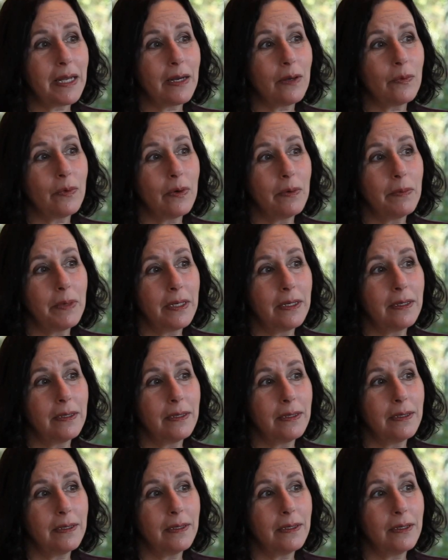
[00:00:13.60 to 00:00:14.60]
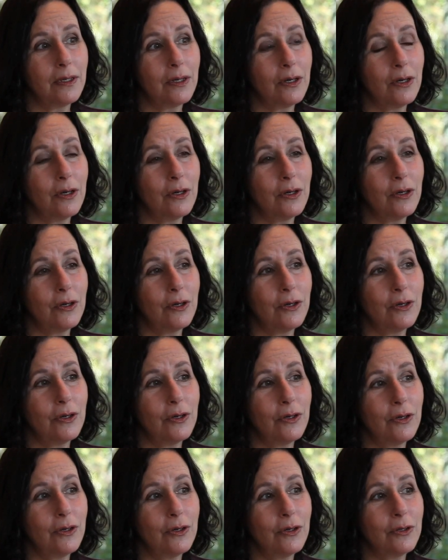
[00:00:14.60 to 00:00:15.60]
a woman
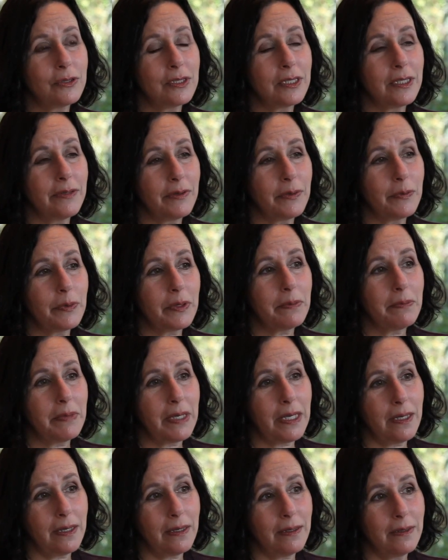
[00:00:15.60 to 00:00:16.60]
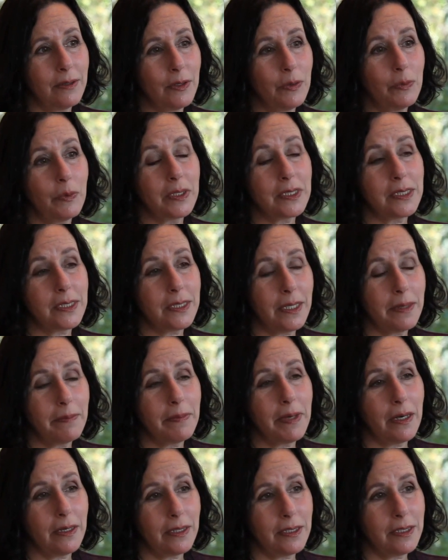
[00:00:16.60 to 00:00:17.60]
who's living with a man who wants to get
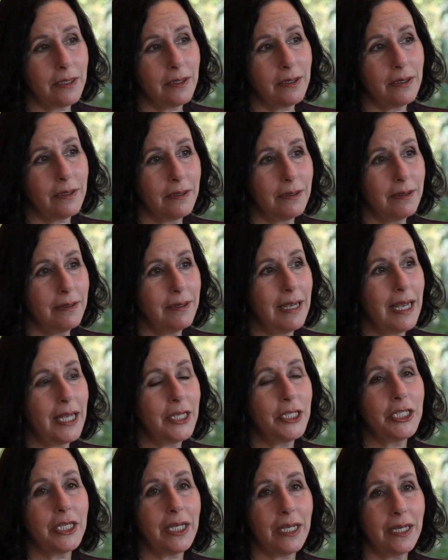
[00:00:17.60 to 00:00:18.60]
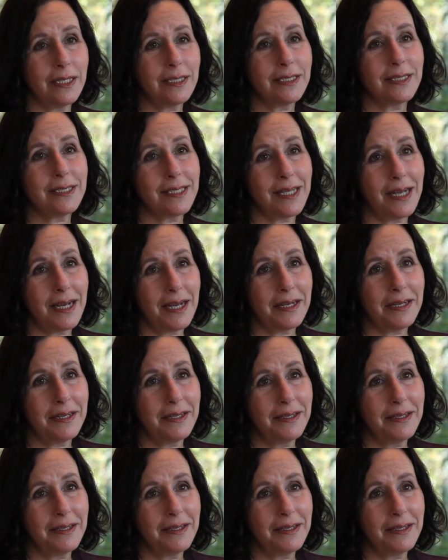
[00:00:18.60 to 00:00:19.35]
married to her, and she can't decide.